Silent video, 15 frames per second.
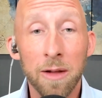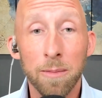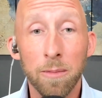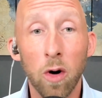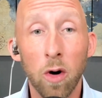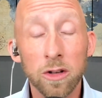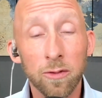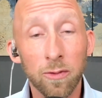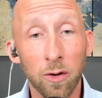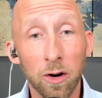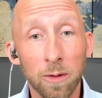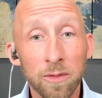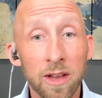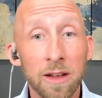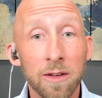Most
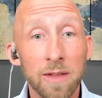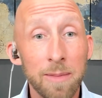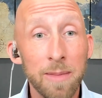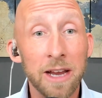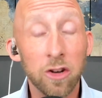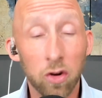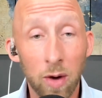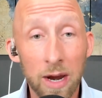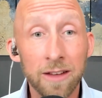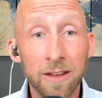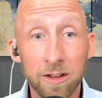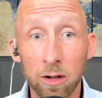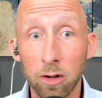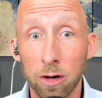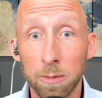firms, they make trades
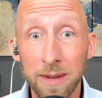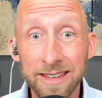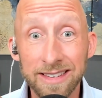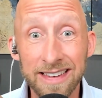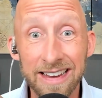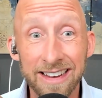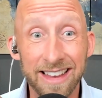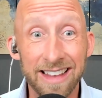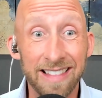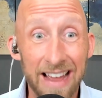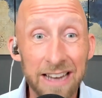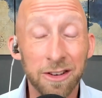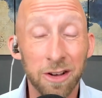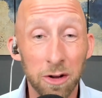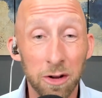to look busy because they
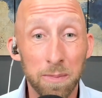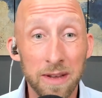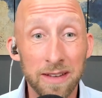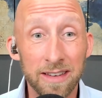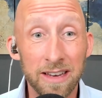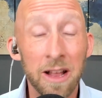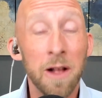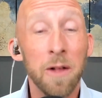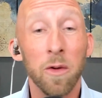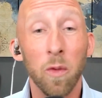like to look busy.